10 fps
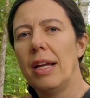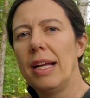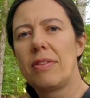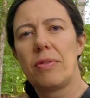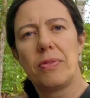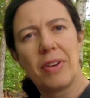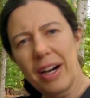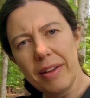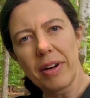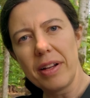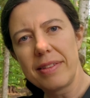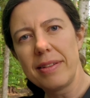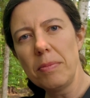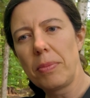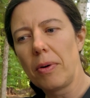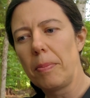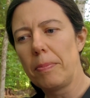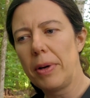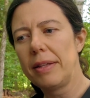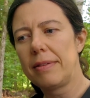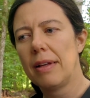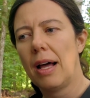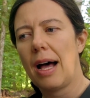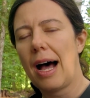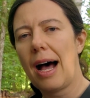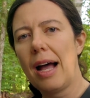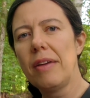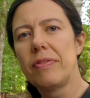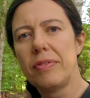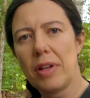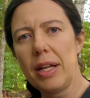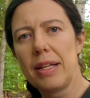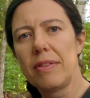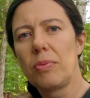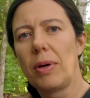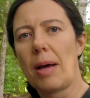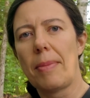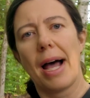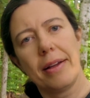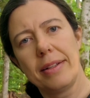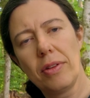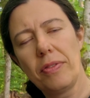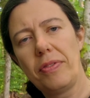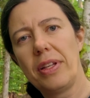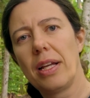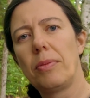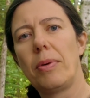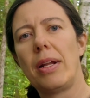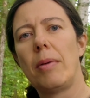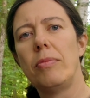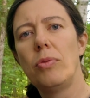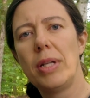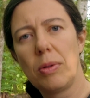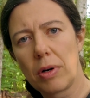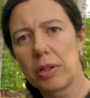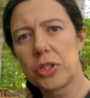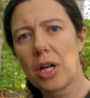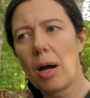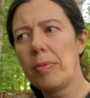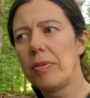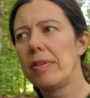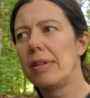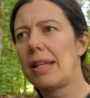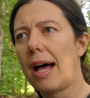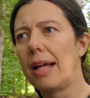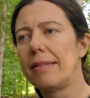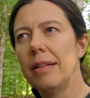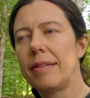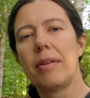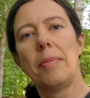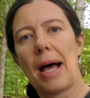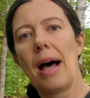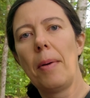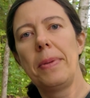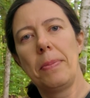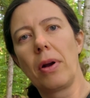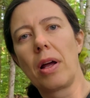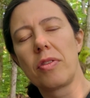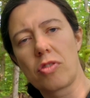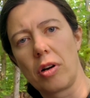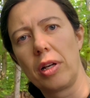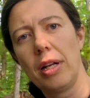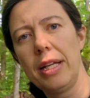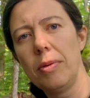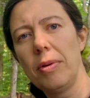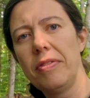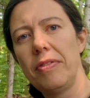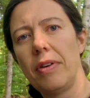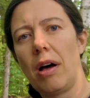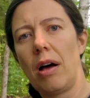it's very, very simple, but I've noticed when I'm out in the field, when I'm doing workshops, that somehow people are struggling with